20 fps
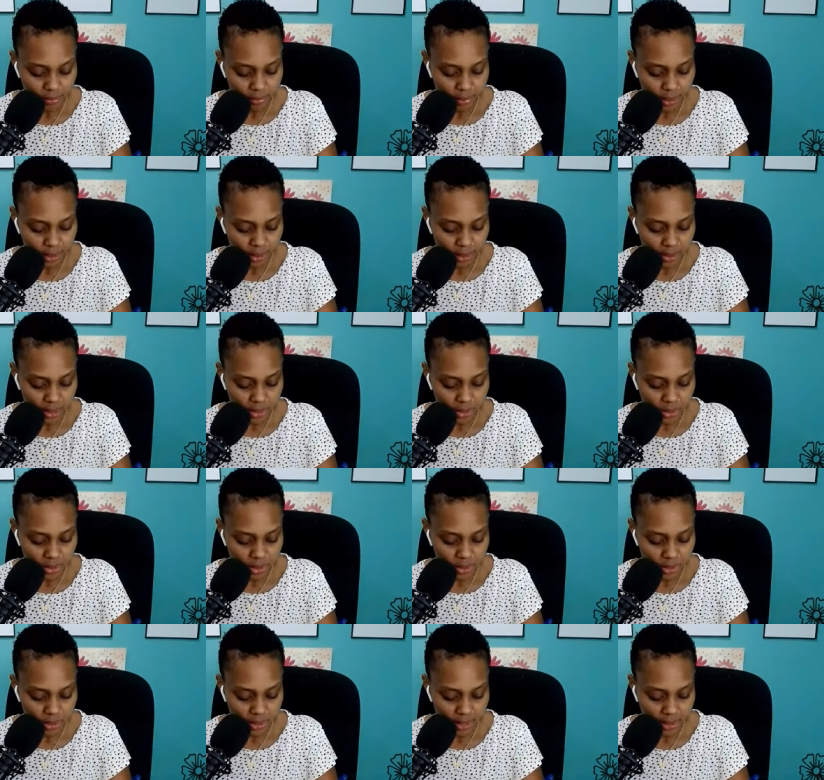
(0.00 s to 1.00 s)
pay
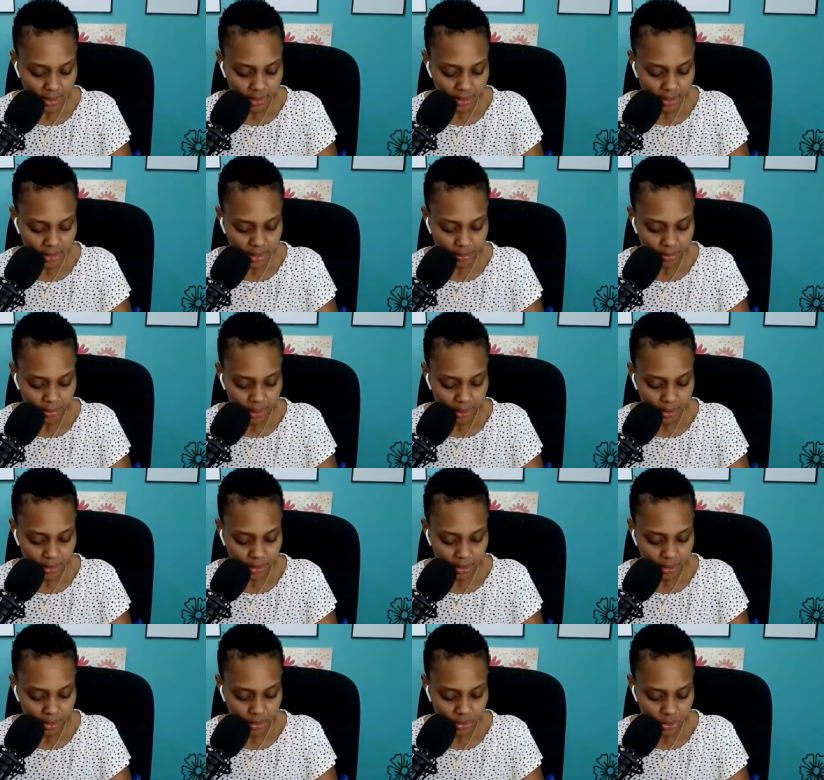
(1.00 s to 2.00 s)
attention to that and make a
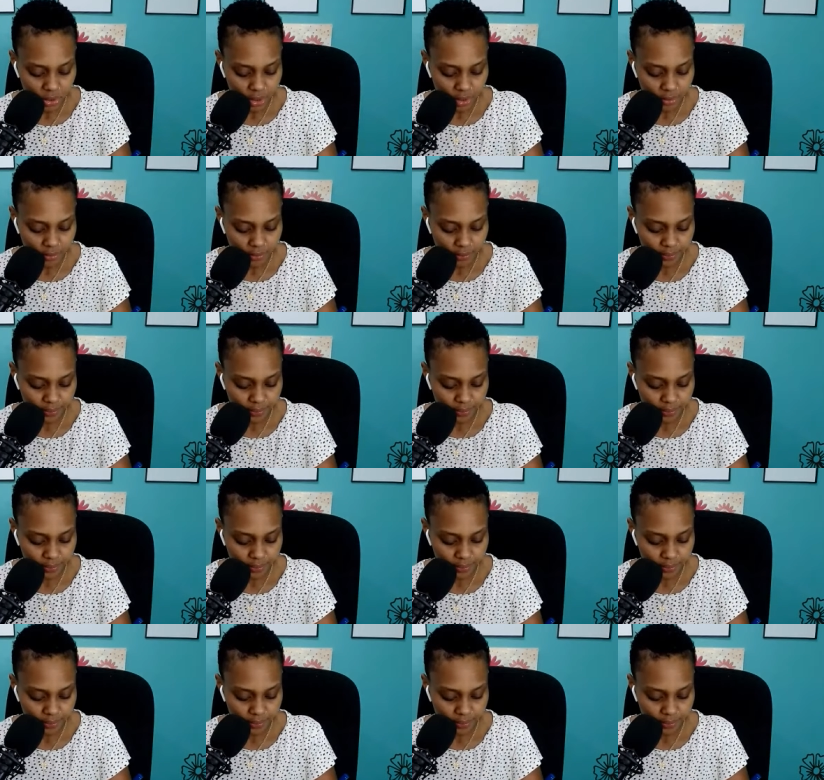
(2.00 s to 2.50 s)
decision.